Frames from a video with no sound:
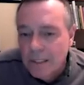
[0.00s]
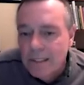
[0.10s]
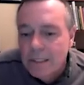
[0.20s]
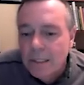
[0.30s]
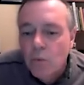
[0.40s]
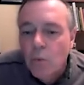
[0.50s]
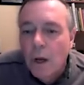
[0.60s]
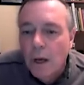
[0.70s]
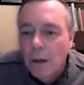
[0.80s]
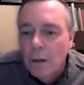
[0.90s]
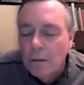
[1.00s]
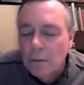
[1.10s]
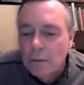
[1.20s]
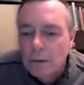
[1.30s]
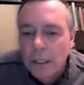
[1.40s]
did well
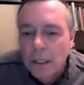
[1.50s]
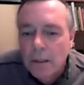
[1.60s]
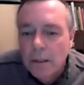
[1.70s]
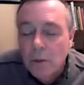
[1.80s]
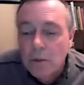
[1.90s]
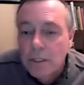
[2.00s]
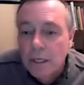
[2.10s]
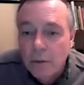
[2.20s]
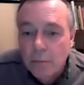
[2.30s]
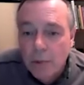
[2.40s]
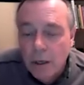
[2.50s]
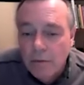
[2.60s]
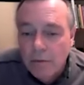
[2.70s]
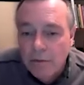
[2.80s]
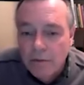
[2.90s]
in almost every part
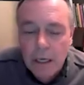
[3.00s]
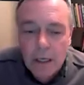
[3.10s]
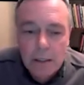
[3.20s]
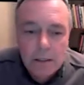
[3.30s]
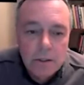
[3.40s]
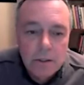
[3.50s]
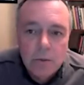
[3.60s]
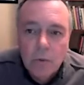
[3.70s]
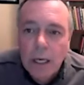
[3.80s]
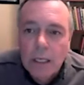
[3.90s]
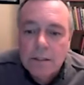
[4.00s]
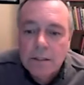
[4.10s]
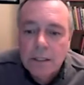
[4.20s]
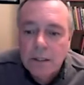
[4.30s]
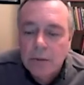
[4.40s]
of Canada and the US
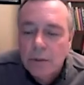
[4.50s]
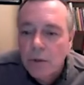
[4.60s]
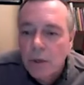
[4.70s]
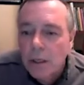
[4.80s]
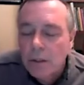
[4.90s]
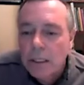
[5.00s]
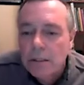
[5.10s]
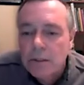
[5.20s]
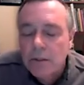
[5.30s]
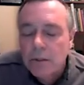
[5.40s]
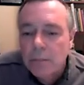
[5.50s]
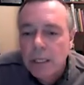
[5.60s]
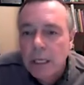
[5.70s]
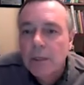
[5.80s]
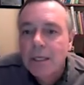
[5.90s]
that they were trialed in, so they
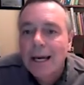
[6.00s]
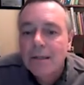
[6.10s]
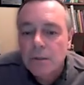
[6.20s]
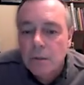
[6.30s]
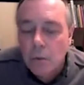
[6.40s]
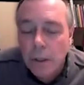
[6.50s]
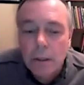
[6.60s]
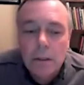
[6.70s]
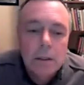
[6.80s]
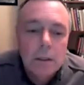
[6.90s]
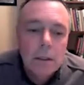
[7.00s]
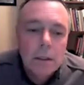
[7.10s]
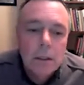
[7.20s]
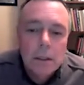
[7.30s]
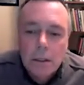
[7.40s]
became a national winner.
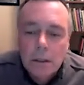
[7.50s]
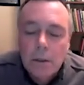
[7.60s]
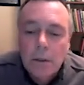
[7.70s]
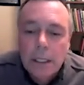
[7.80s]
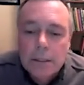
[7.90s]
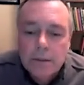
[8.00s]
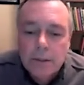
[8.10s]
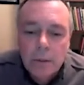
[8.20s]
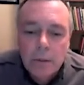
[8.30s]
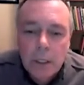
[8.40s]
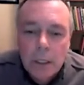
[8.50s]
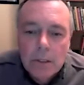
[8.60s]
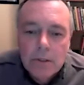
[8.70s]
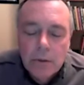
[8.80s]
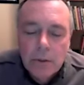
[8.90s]
Okay, so
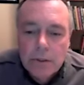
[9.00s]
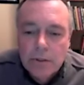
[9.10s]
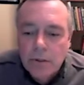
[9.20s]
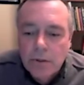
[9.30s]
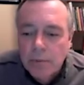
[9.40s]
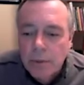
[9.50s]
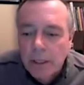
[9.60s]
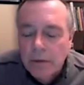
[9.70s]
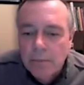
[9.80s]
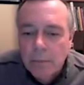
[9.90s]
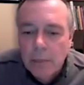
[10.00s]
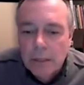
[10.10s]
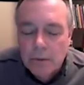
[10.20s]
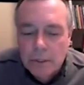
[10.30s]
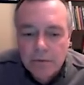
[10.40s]
you can search by
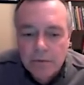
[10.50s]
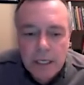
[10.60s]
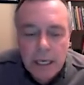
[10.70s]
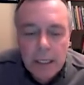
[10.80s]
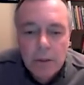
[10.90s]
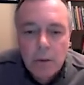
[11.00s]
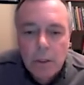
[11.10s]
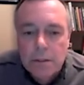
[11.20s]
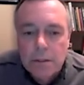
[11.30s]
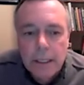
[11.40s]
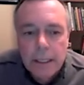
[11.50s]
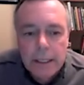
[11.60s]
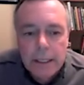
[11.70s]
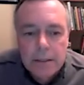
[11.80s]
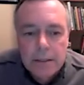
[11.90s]
those different categories,
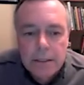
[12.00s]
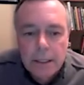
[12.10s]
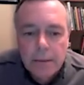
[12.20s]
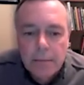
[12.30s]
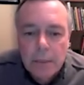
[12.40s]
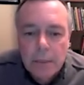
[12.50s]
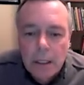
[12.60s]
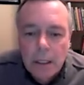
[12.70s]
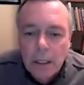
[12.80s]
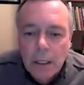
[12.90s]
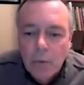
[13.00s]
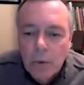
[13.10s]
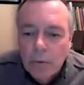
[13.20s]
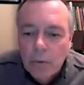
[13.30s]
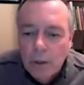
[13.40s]
and
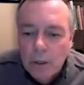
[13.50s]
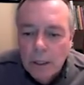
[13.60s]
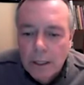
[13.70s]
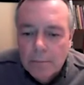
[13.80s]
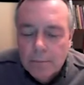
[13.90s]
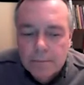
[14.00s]
we will